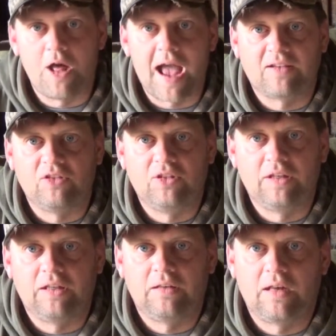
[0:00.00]
axes
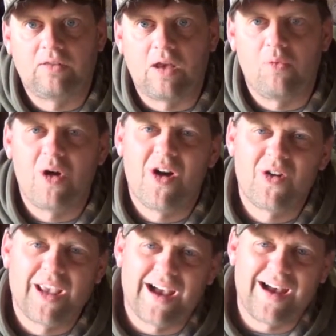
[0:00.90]
in it, and I thought, well,
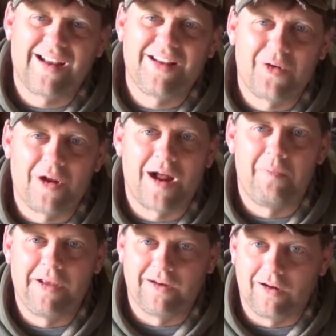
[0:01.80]
okay, you know what, I'll
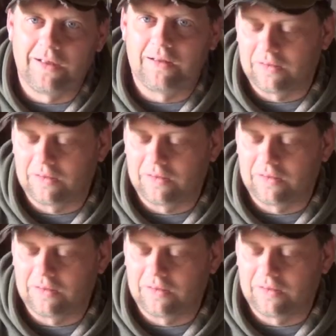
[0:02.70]
bid on it,